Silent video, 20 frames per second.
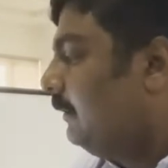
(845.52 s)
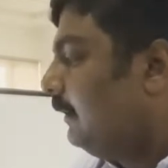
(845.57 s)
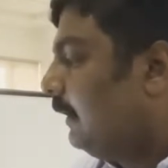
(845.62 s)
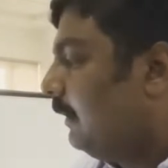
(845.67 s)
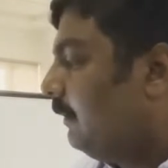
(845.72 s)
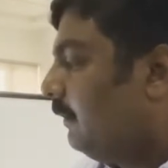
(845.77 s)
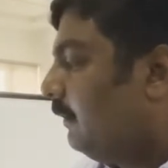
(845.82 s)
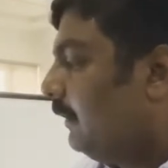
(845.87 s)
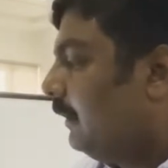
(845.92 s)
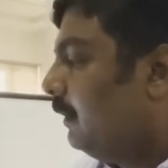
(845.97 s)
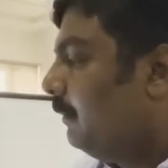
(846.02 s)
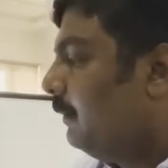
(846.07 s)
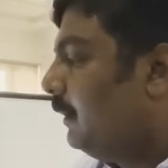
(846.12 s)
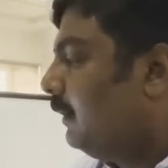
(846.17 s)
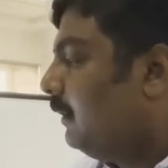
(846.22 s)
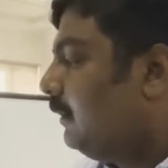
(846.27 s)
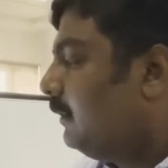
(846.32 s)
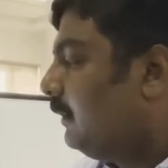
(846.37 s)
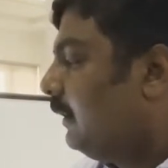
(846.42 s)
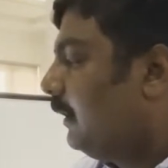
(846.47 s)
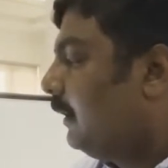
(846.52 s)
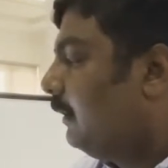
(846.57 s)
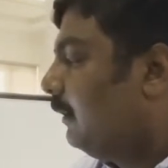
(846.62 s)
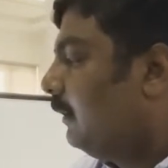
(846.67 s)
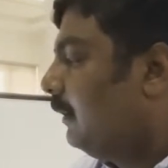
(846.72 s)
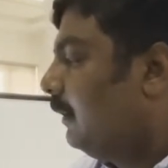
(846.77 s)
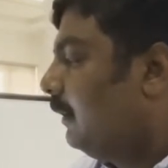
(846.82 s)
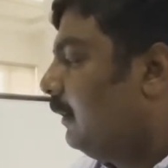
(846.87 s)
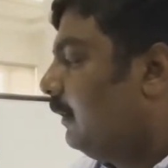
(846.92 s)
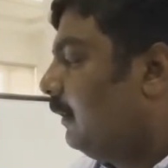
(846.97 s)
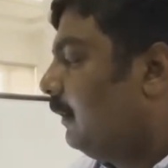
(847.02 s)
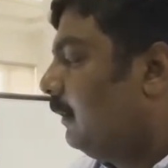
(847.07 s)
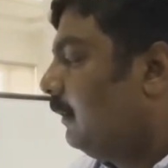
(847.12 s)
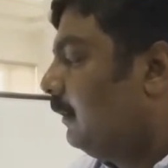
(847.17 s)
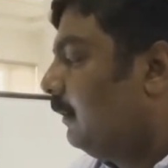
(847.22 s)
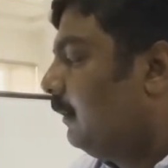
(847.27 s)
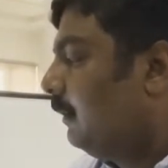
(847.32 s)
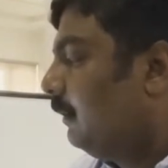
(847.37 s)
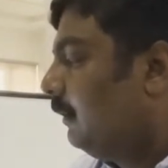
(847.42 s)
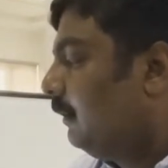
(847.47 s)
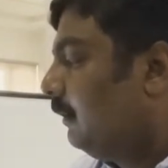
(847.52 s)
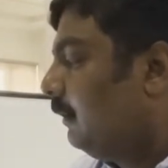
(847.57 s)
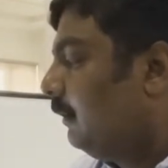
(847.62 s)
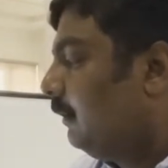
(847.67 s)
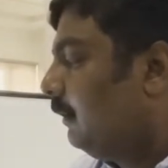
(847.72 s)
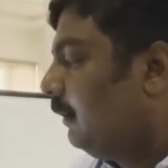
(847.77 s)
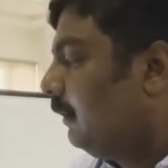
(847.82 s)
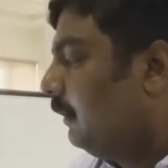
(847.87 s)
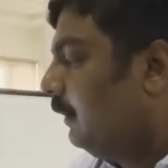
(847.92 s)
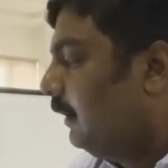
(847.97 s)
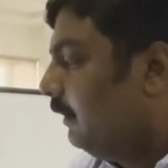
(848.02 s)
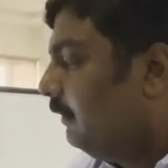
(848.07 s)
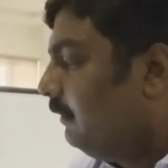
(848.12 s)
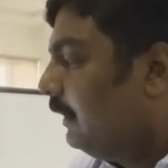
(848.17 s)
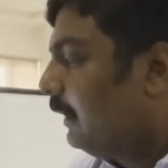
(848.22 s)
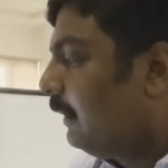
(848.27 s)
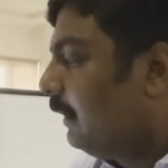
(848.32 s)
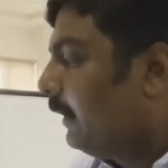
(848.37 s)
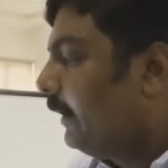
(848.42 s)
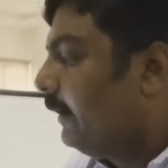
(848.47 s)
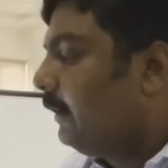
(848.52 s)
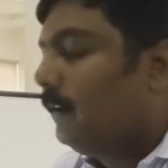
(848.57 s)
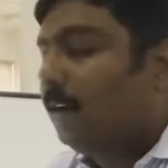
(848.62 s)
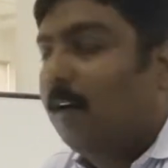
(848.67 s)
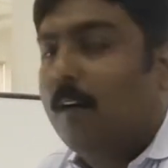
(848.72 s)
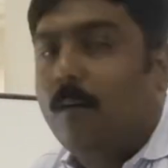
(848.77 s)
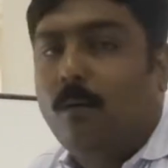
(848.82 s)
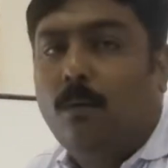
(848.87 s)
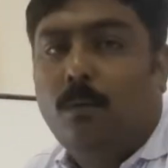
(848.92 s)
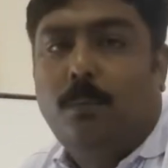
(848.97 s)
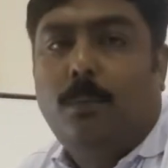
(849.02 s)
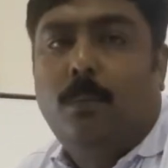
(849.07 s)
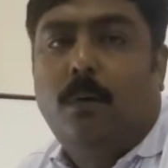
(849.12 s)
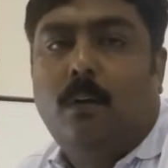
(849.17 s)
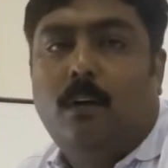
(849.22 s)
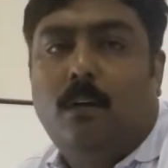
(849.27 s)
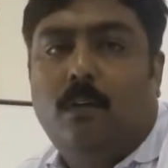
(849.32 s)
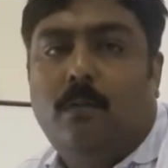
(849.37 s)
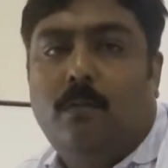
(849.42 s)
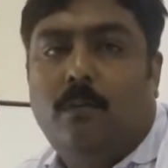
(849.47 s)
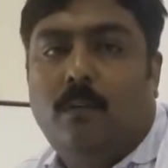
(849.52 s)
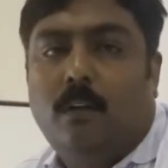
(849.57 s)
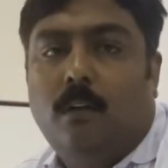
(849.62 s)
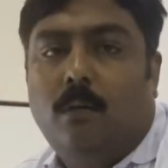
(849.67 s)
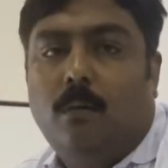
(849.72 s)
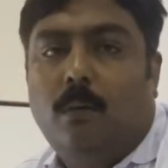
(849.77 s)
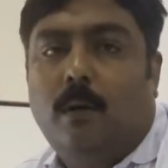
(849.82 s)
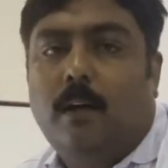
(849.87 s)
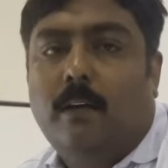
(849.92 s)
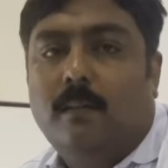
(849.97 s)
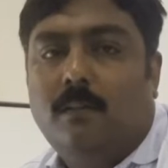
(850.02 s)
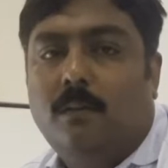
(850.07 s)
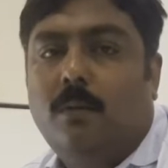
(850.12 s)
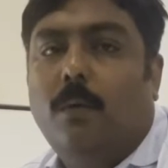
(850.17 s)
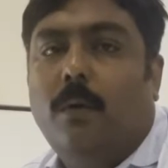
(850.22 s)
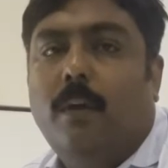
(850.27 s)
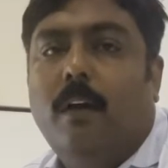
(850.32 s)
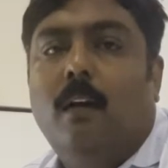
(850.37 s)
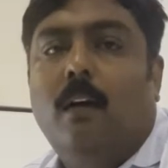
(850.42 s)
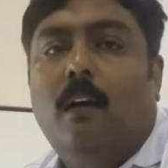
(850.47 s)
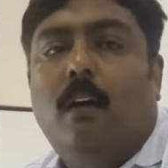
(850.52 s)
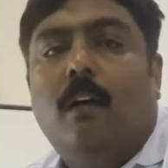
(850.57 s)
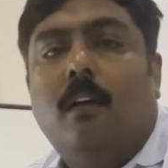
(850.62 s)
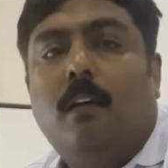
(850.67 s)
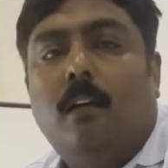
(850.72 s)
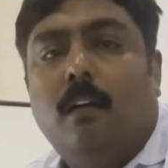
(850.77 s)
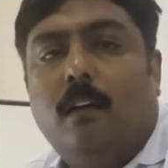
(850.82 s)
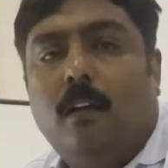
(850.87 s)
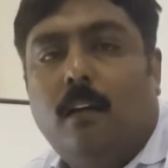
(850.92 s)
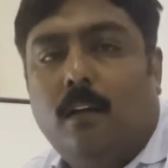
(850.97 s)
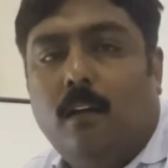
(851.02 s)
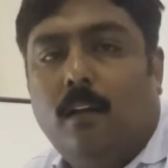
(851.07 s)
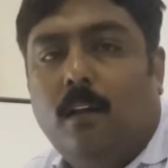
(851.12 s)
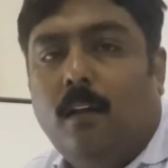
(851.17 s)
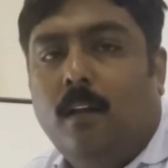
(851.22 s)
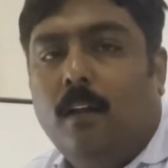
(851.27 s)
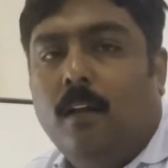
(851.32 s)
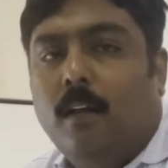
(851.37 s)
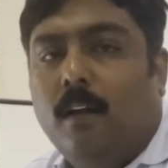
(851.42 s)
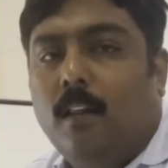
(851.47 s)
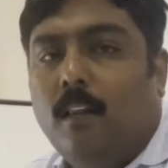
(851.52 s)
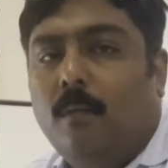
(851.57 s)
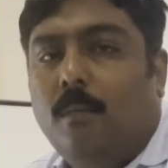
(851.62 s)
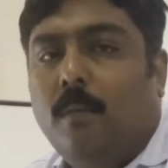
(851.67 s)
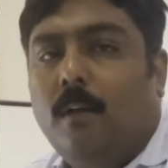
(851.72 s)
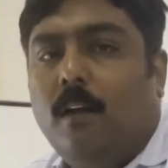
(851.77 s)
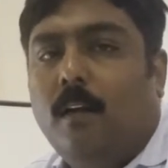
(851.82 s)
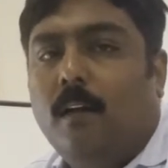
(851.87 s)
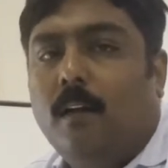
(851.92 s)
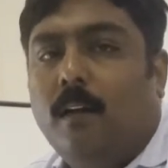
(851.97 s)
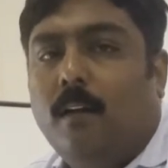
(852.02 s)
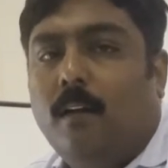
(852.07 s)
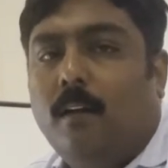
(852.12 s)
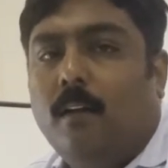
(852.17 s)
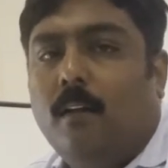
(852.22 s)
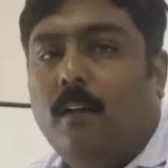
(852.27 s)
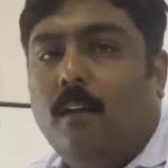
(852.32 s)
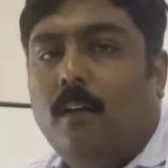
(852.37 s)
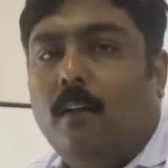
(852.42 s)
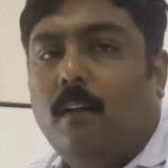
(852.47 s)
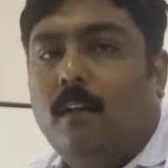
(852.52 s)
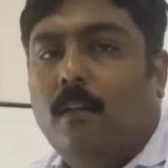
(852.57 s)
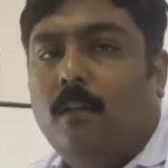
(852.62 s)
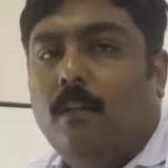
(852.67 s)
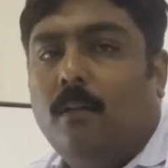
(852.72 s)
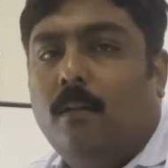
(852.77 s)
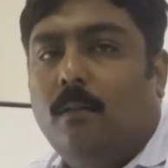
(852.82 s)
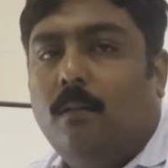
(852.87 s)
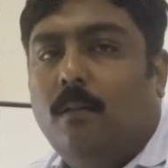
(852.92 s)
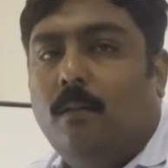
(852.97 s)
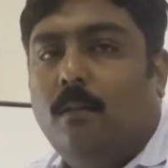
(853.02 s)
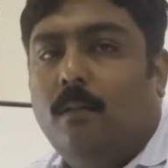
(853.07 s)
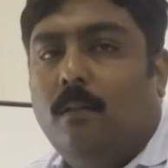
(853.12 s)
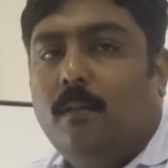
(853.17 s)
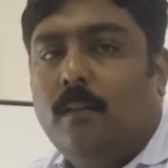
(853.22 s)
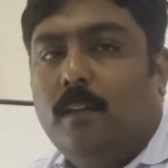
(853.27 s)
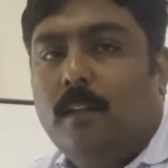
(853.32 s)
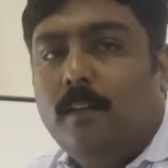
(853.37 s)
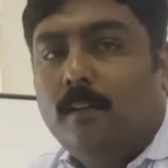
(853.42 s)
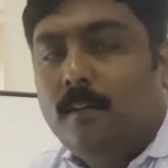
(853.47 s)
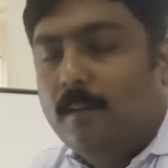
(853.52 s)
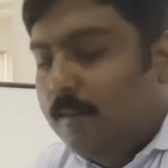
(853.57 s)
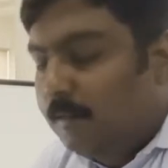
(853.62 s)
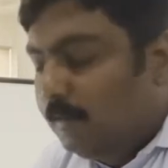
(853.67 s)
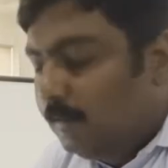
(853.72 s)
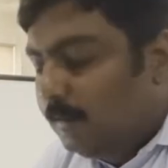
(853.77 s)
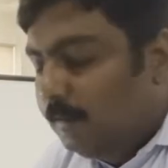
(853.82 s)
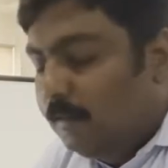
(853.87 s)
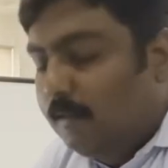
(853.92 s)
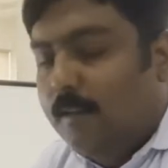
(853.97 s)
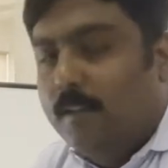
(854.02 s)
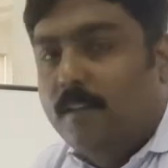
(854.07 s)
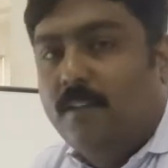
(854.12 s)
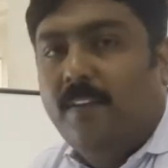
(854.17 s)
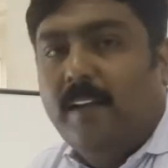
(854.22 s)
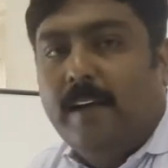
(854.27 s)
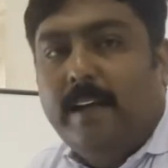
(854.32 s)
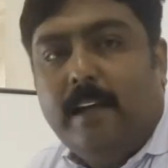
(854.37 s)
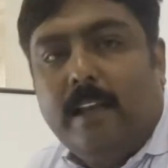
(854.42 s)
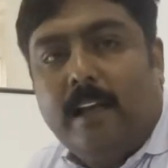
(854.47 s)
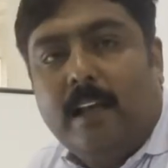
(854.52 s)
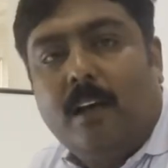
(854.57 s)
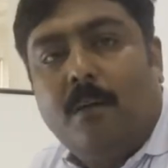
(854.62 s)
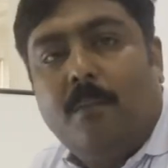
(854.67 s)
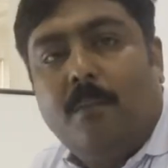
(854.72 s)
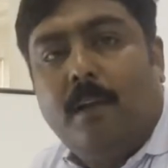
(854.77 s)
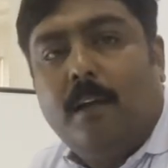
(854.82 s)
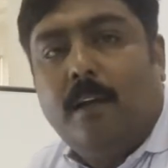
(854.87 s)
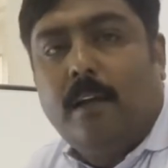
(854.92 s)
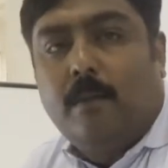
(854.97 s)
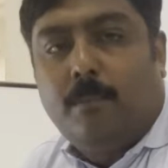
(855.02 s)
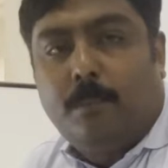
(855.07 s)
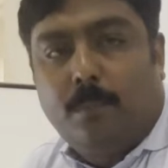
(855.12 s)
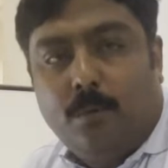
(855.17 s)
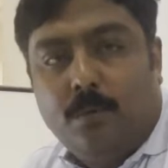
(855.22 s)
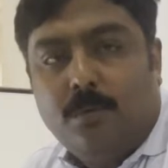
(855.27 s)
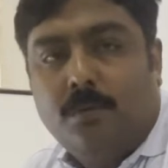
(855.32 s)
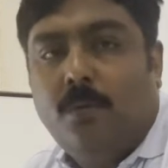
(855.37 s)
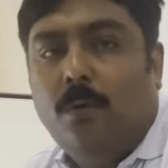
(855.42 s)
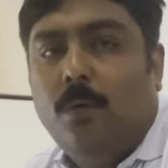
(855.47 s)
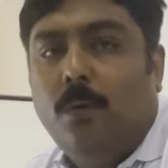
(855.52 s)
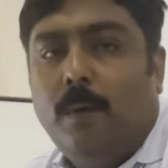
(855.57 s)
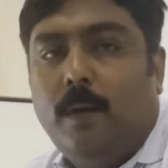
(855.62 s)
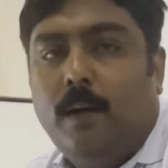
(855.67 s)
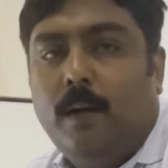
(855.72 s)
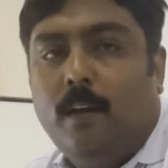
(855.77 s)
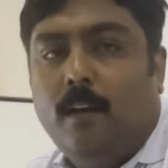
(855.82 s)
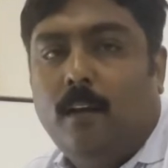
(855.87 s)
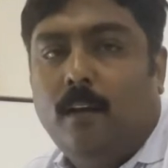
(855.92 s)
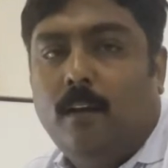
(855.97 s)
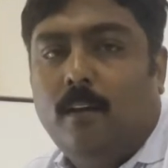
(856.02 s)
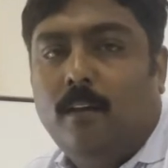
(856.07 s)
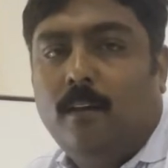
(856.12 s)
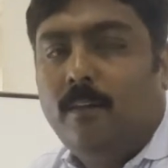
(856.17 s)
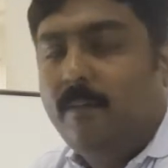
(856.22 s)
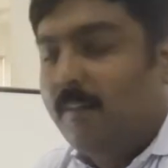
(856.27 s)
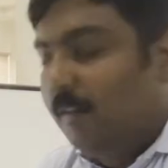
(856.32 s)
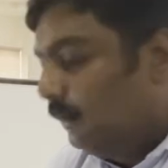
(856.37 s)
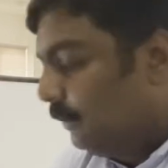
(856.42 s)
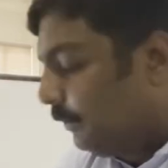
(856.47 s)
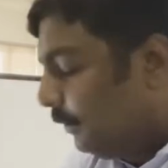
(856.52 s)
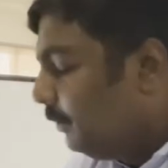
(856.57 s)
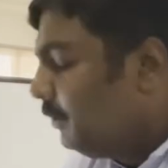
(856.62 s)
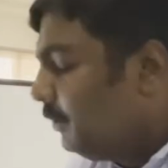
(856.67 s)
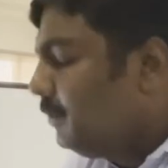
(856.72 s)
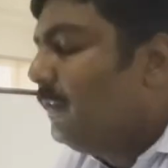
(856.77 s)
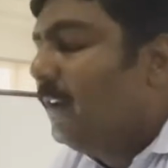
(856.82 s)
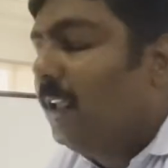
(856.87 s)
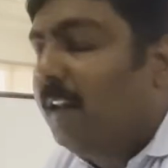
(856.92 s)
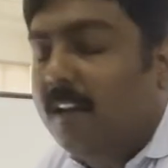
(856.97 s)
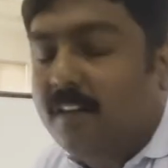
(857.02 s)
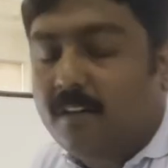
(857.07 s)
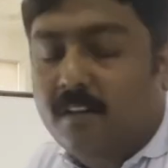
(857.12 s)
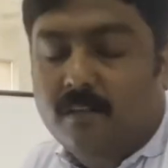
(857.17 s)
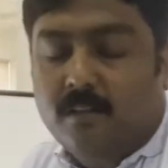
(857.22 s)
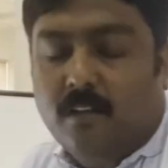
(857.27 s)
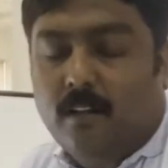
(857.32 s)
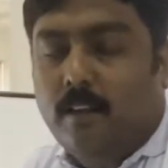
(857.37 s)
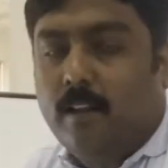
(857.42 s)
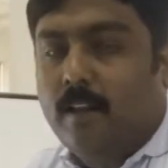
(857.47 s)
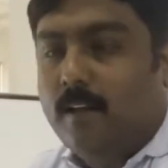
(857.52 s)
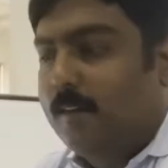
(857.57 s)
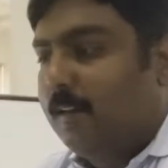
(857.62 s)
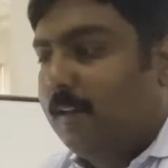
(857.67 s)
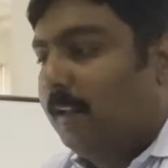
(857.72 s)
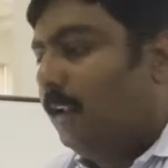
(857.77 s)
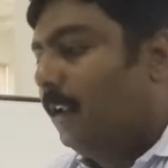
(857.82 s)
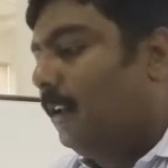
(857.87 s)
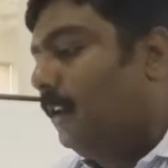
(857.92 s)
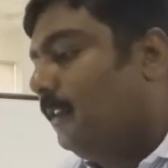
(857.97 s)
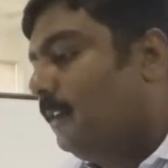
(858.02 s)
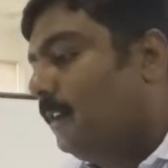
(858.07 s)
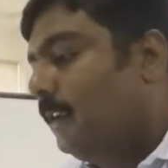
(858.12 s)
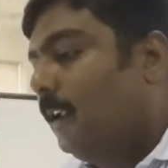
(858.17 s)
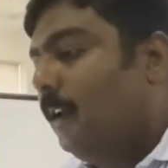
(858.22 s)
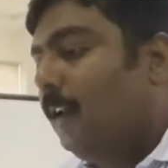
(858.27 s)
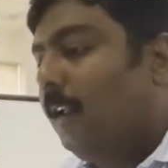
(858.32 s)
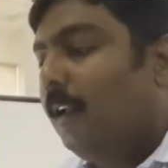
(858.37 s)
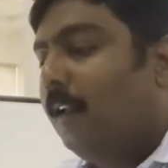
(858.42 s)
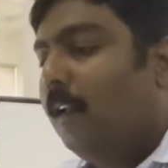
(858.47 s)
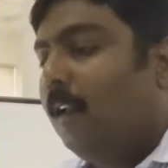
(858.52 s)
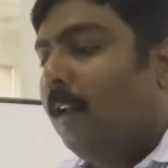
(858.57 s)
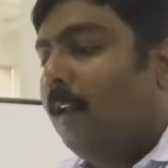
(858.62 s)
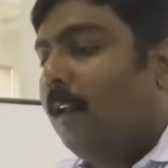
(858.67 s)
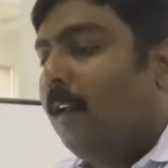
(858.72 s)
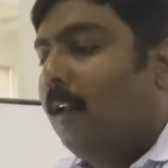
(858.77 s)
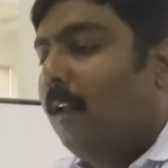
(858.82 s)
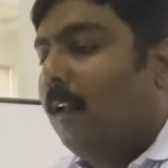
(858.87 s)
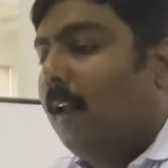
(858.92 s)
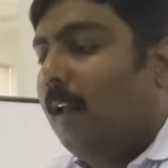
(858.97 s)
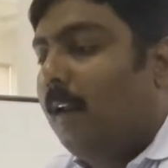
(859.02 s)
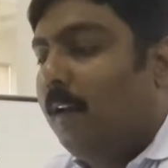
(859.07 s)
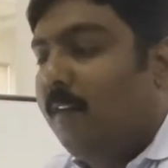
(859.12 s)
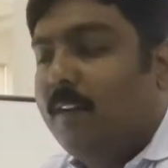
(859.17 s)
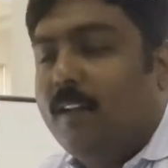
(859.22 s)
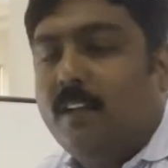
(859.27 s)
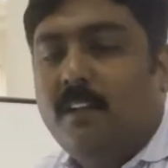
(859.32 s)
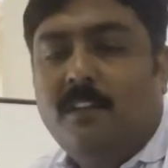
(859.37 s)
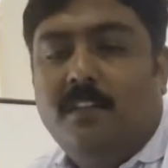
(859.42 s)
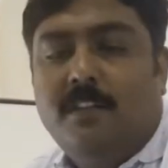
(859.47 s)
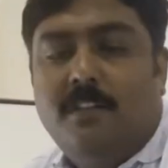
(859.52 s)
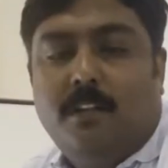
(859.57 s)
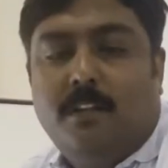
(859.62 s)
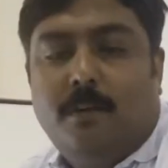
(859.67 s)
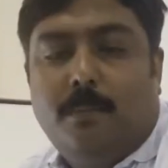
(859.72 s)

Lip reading: and fundamentals can give the correct output of what is going on in the market. So since it's very dynamic, post-COVID, the huge variations are there. Say initially revenge